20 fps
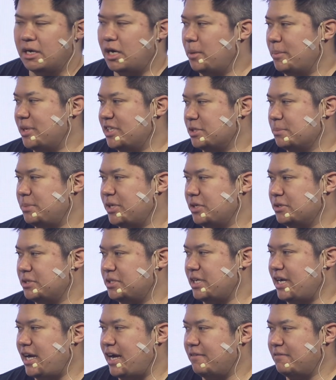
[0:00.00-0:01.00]
as opposed
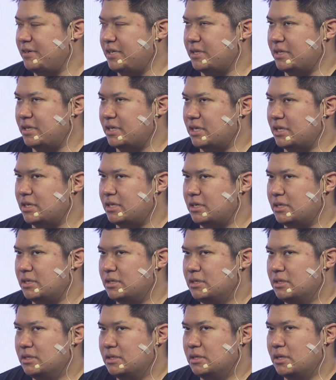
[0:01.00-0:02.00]
to having the
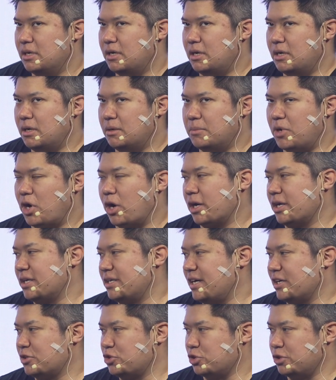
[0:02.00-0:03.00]

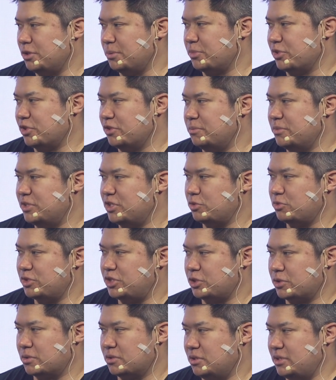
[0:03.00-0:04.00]
architectural improvements
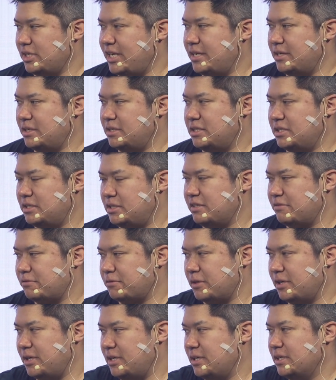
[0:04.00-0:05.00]
which are related to
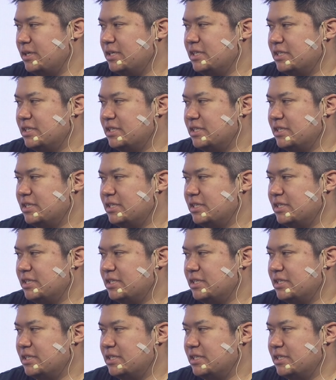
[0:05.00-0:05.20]
different